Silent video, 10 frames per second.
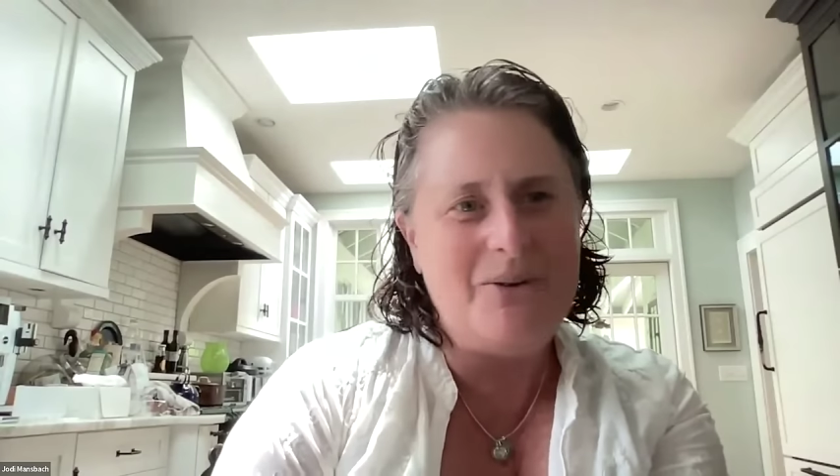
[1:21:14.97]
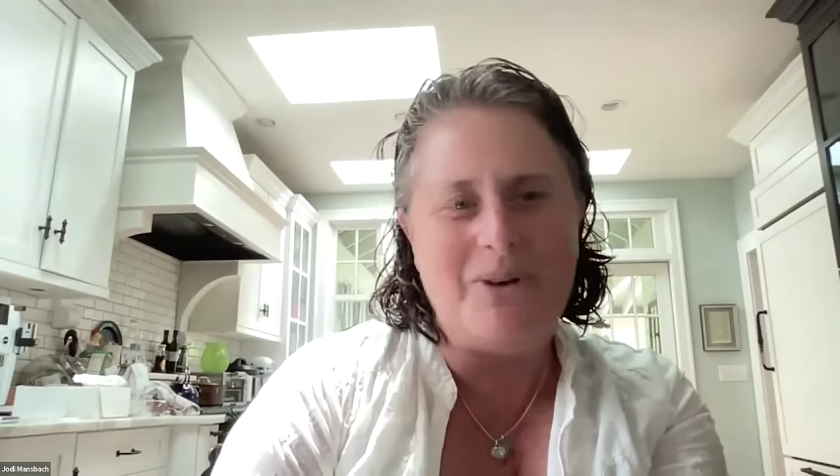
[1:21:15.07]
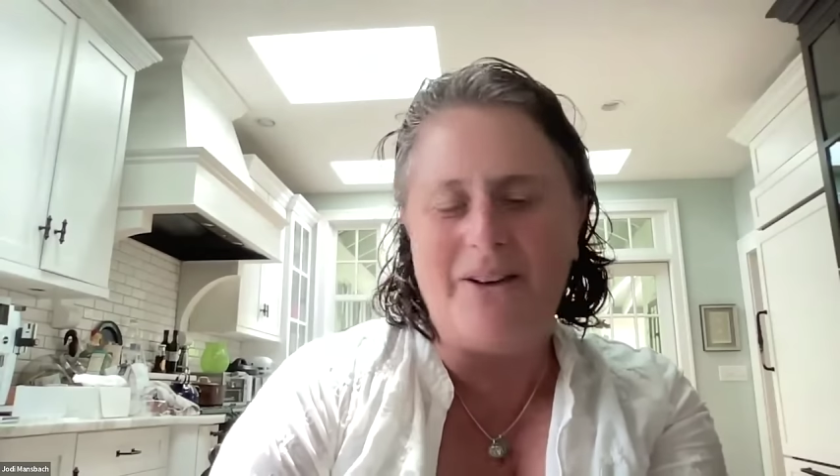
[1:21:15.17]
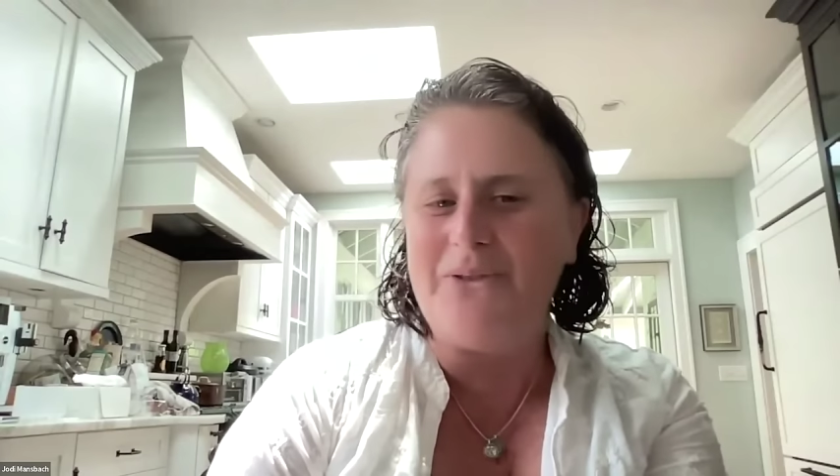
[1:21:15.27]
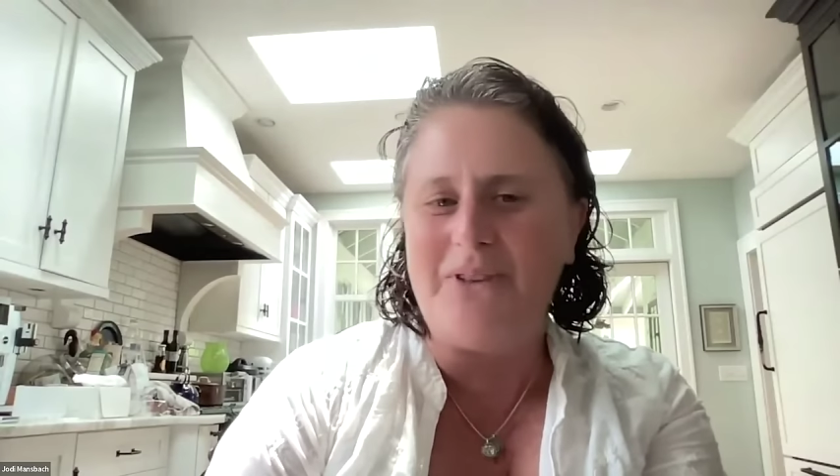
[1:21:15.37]

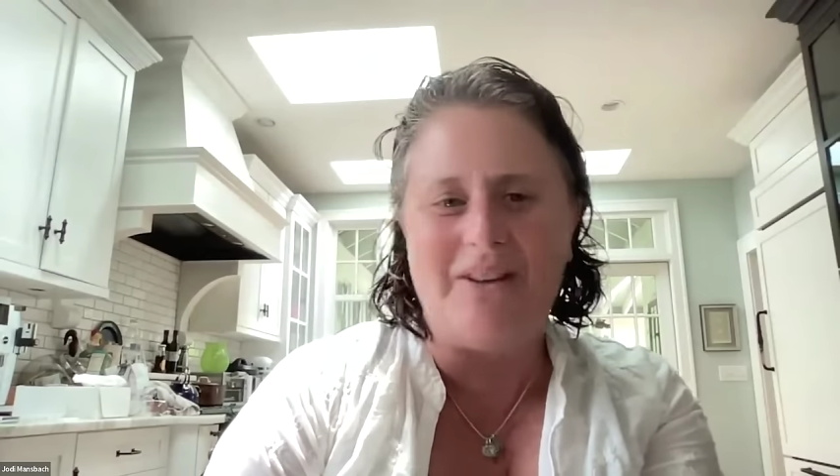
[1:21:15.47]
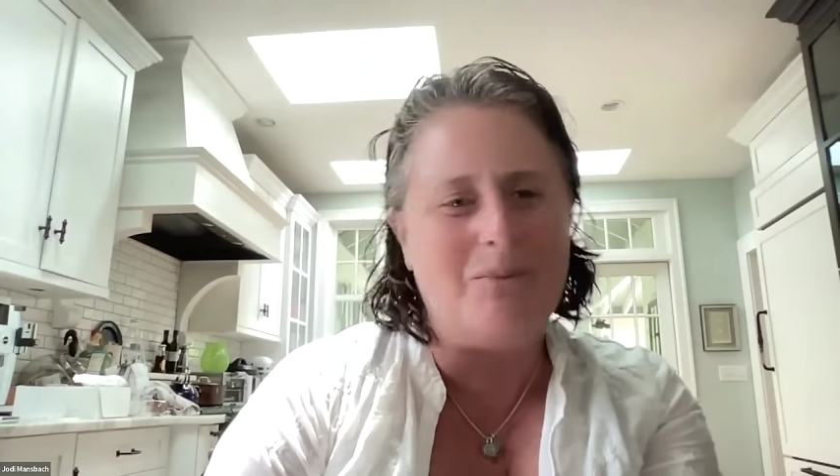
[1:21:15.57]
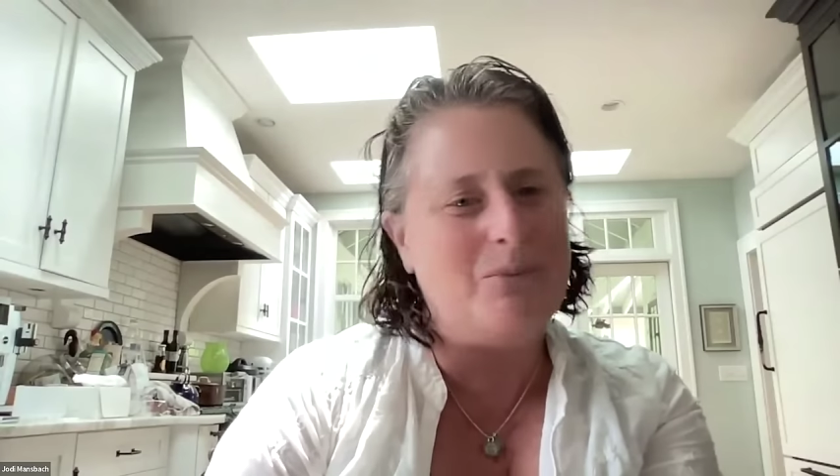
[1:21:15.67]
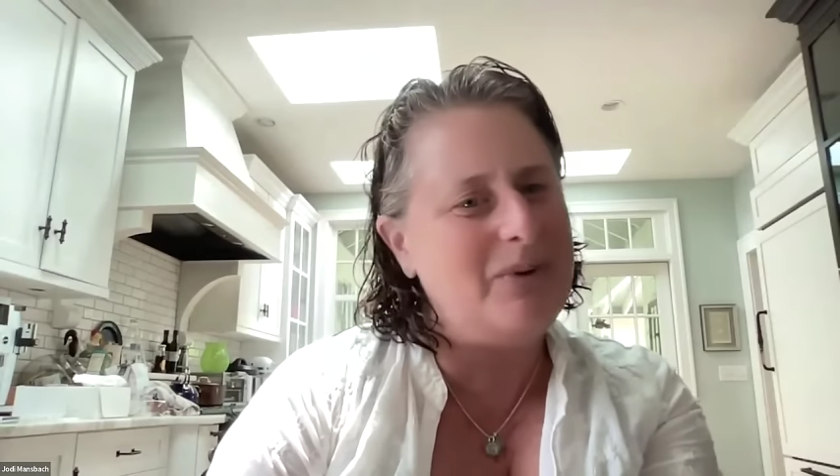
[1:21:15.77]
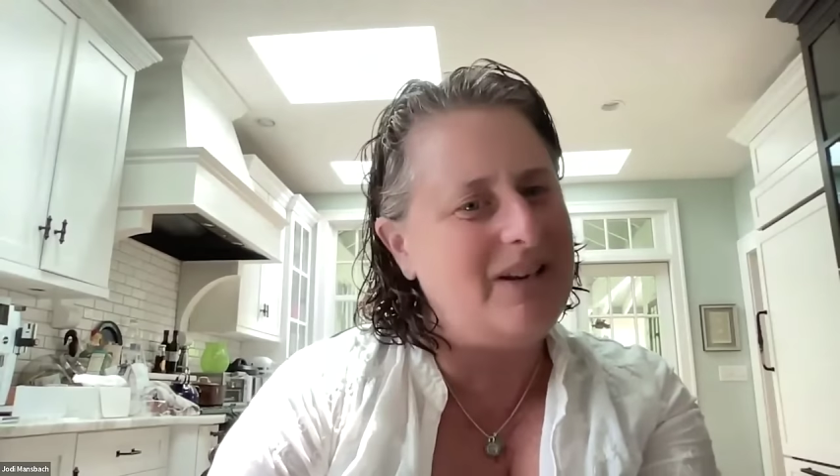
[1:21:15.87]
when I was
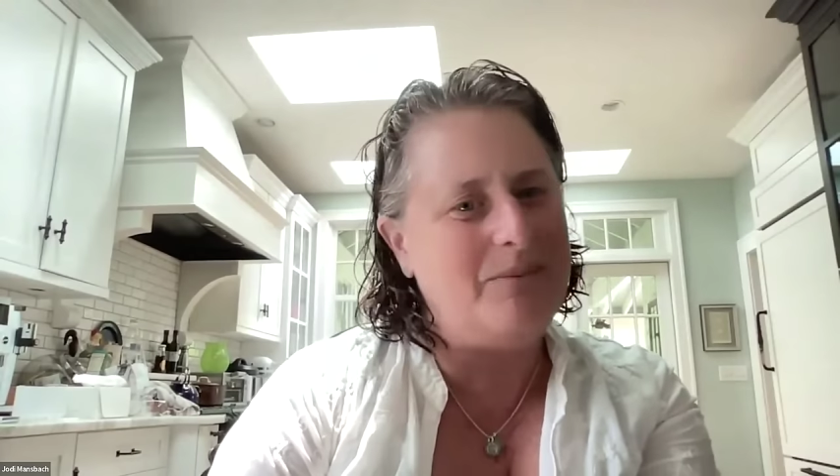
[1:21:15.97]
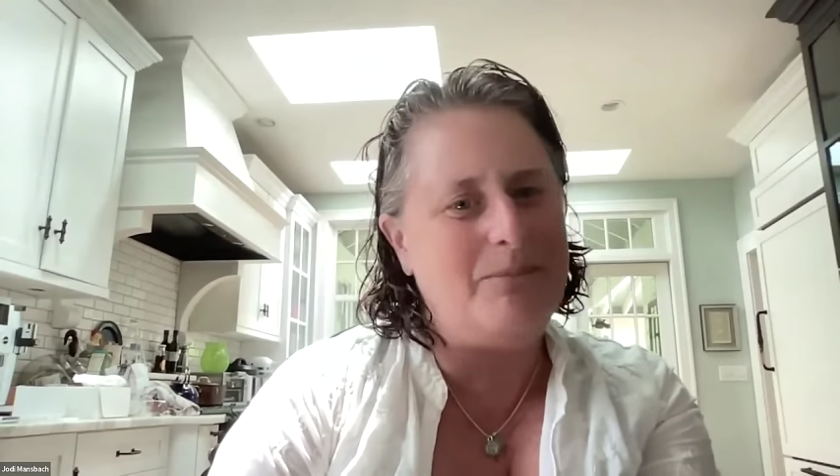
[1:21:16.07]
feeling pretty